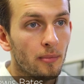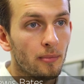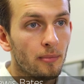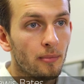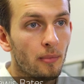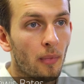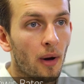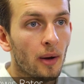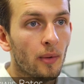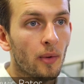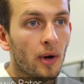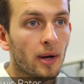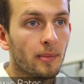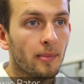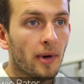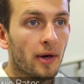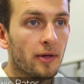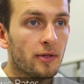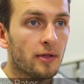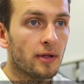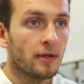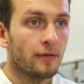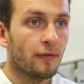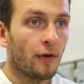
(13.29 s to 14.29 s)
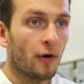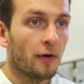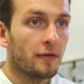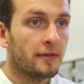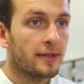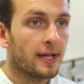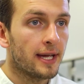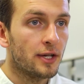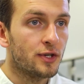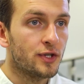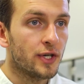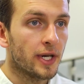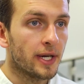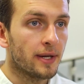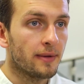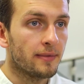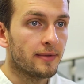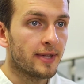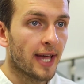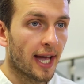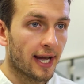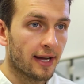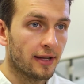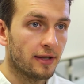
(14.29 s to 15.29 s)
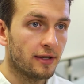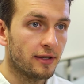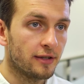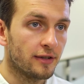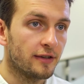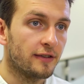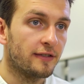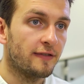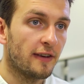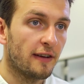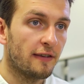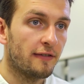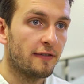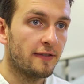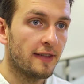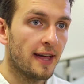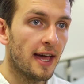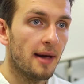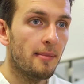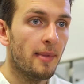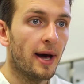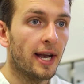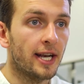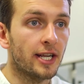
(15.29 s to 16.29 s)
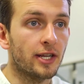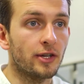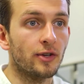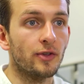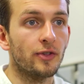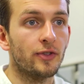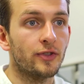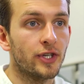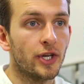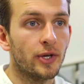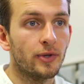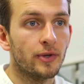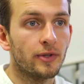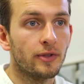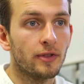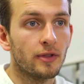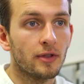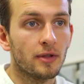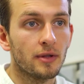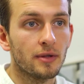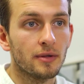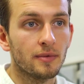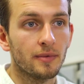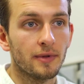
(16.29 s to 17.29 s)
My work mostly involves teaching 2nd to 5th year medical students